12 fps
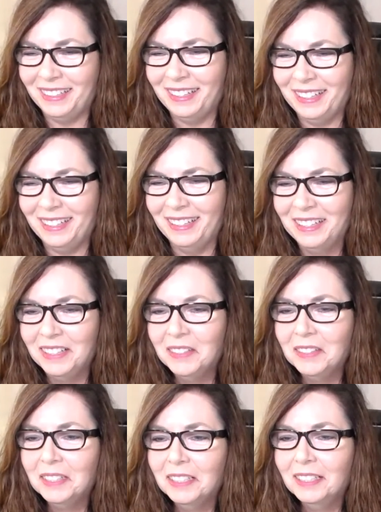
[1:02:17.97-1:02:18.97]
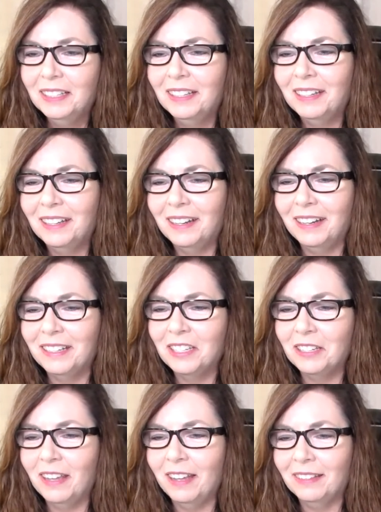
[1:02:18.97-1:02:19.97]
All right,
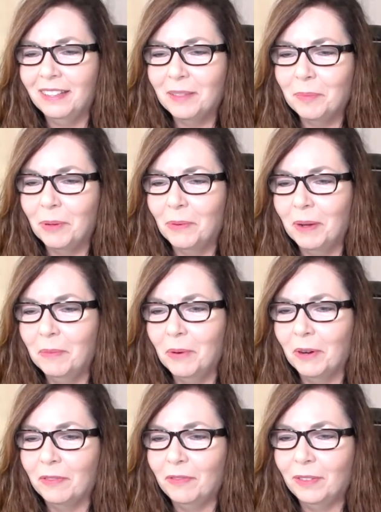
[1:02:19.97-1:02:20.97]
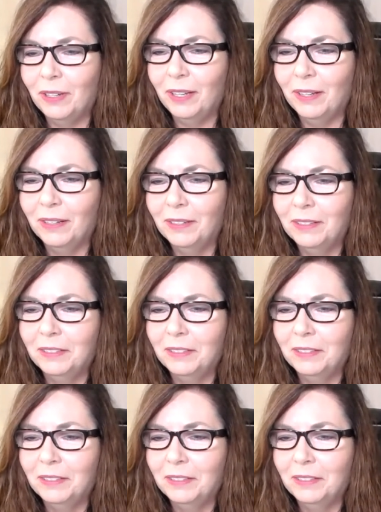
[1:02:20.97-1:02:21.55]
Jeanette, let's pull one more for you.